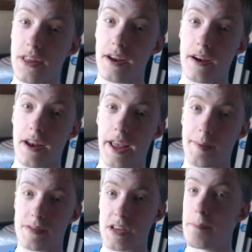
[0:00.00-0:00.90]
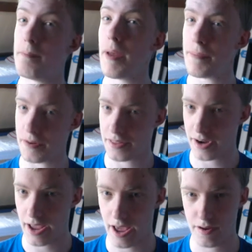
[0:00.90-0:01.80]
to their names, a memory
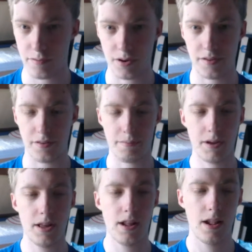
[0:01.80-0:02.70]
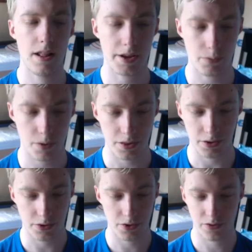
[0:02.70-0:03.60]
that I had of one of them. Like, one of
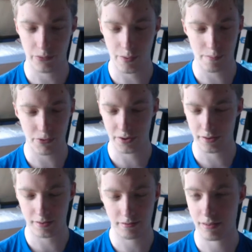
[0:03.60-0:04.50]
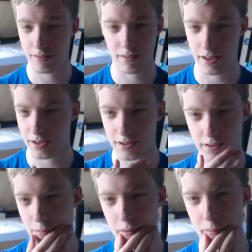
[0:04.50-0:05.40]
the girls at one point, like
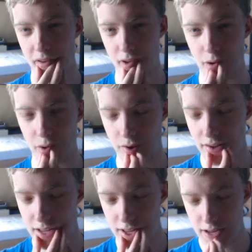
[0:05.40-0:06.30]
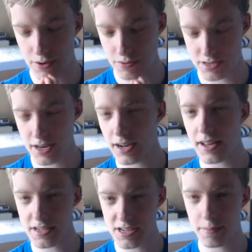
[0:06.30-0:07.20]
a couple of months ago, was sitting
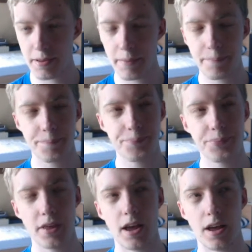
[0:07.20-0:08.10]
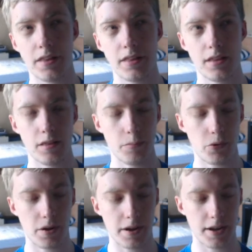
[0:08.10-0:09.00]
next to me in the
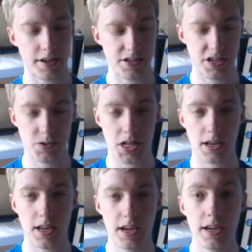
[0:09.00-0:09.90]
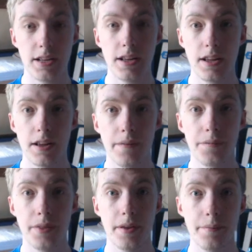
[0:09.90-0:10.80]
morning, and she was like,
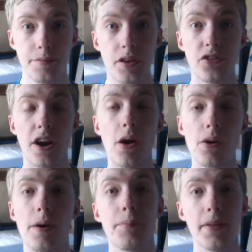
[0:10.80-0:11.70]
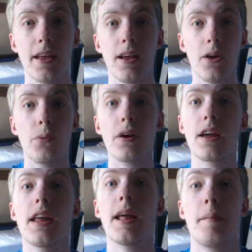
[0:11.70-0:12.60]
"Teacher Auka, we're
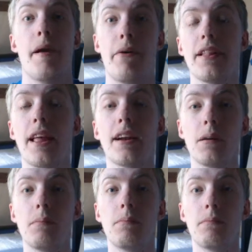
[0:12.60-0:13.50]
gonna get married later."